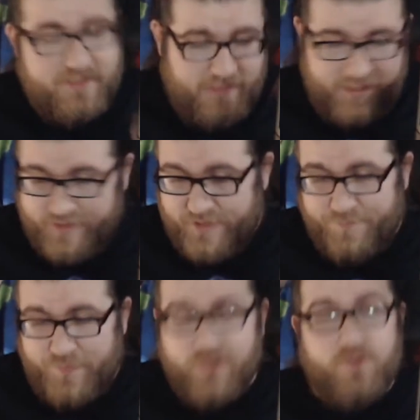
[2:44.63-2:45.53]
Like,
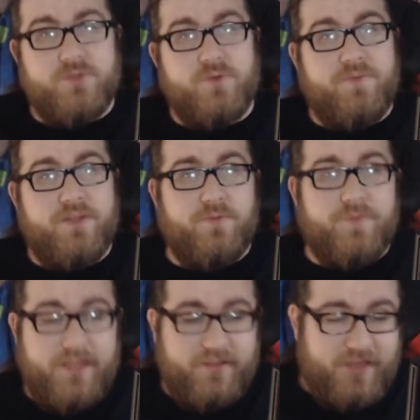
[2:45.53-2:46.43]
I'll go into a video for
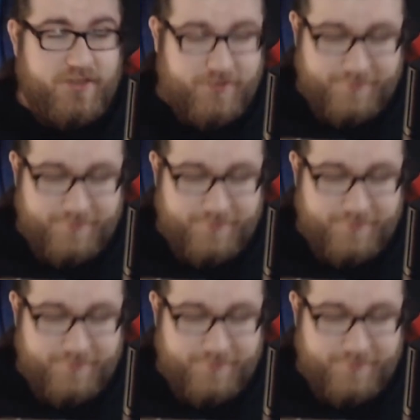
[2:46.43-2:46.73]
that later